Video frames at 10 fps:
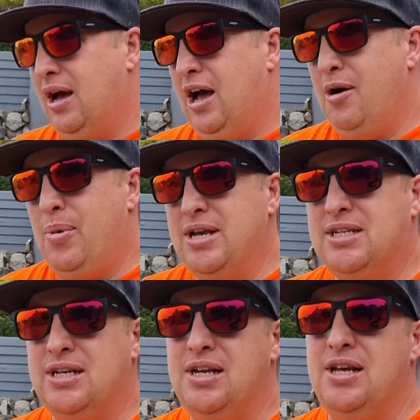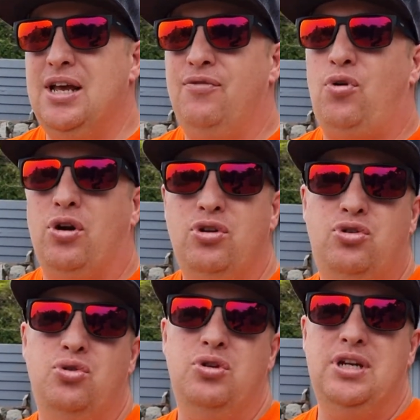I basically have gotten
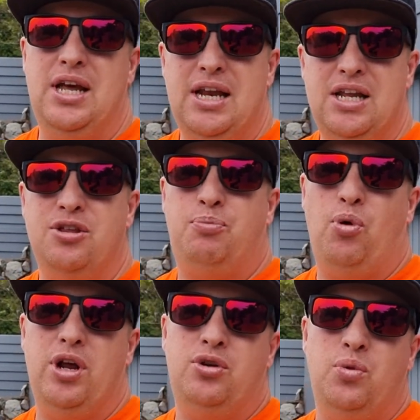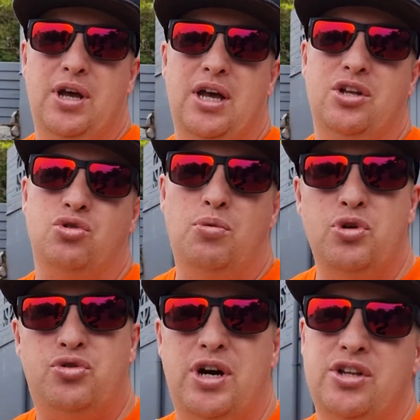to nearly the point where it's
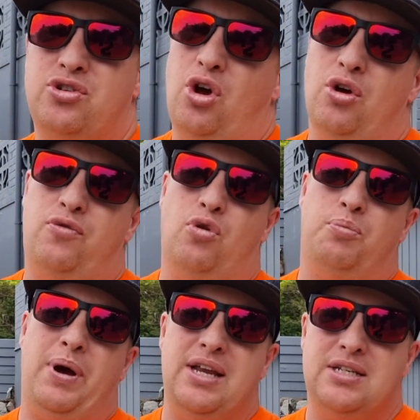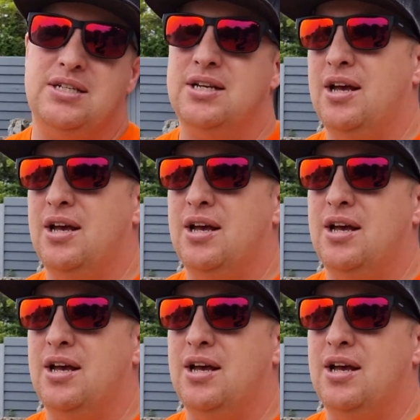almost ready to go for paint.